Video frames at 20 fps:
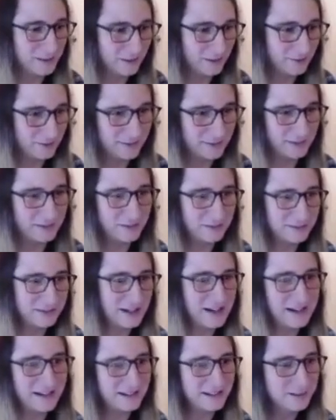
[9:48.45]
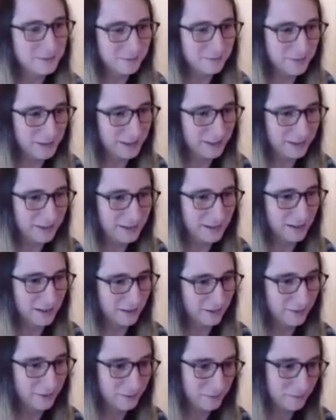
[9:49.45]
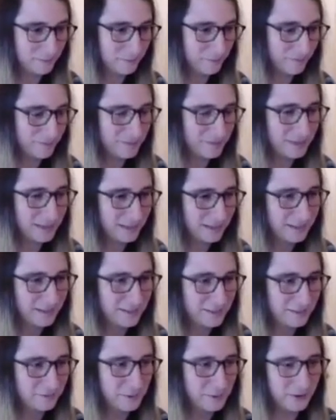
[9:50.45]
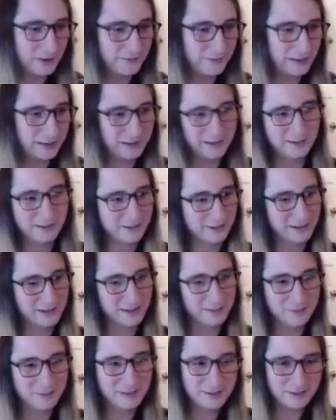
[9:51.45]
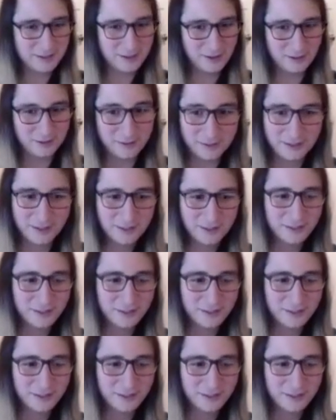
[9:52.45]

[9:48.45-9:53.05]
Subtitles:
ghosts the whole time, but, you know, spooky video game. It's cursed.